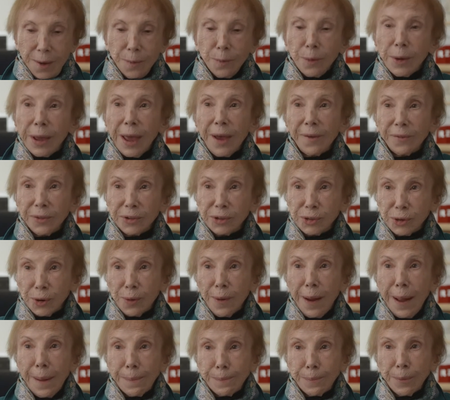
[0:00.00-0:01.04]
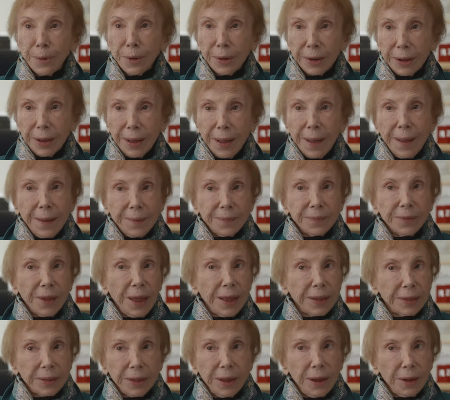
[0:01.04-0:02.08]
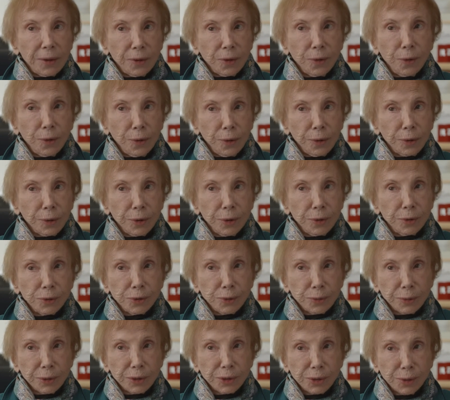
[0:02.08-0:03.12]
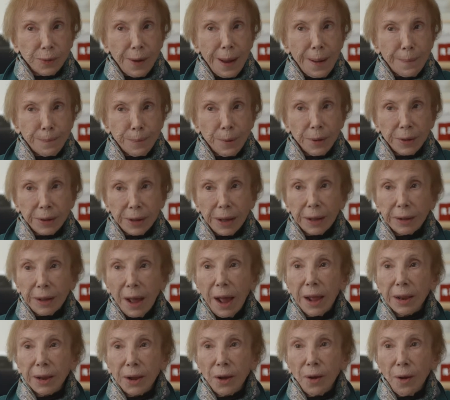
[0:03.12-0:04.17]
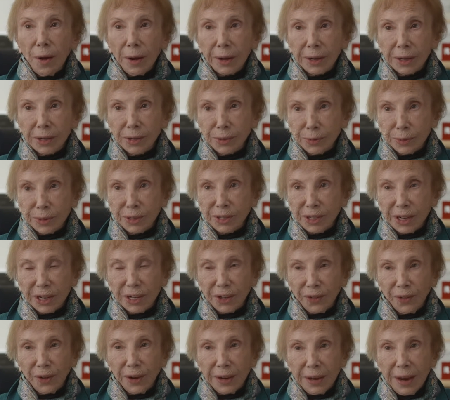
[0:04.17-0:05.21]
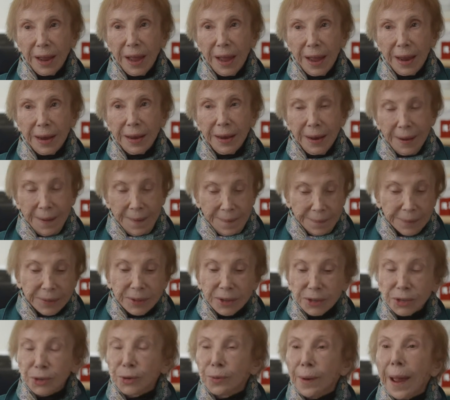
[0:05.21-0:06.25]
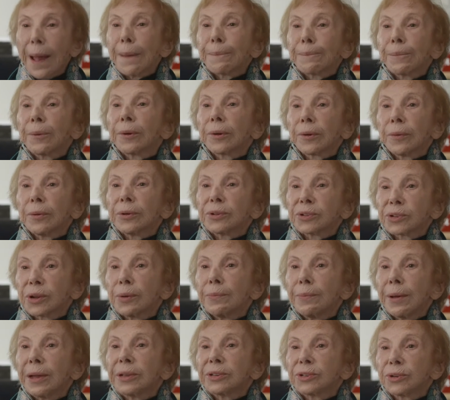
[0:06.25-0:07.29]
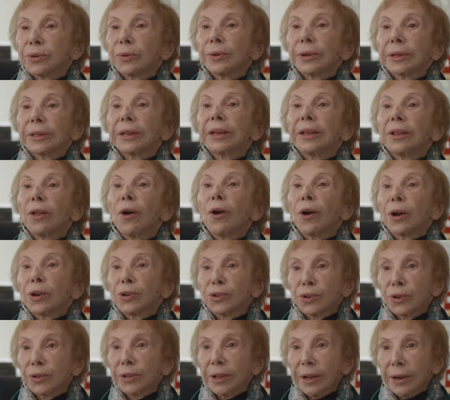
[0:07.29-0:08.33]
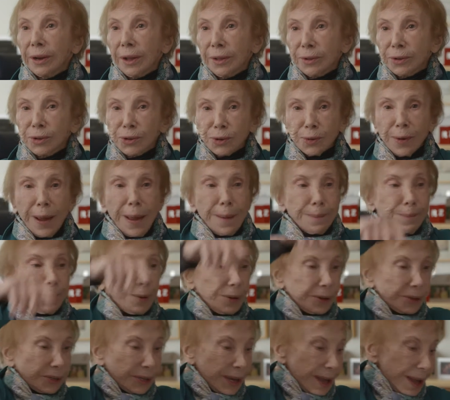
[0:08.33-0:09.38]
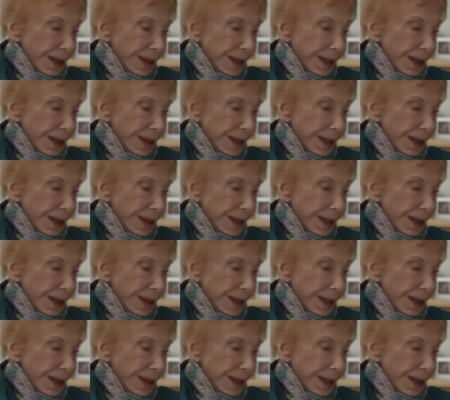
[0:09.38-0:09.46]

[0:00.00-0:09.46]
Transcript: We have a scrapbook, not your usual scrapbook. Connie Hawkins was 6'9". The scrapbook was commensurately larger than other scrapbooks.